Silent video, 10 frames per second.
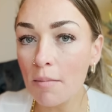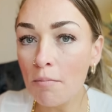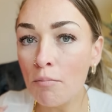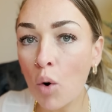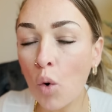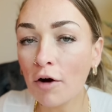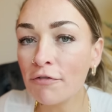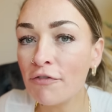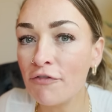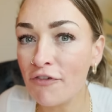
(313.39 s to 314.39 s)
more
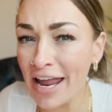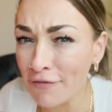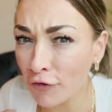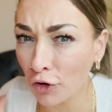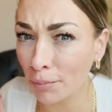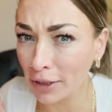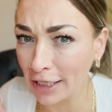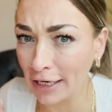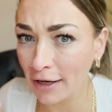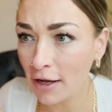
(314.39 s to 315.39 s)

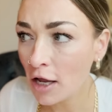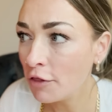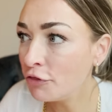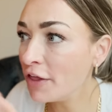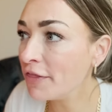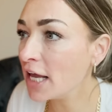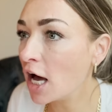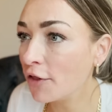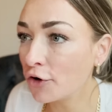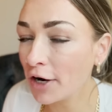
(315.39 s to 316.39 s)
favorably than the other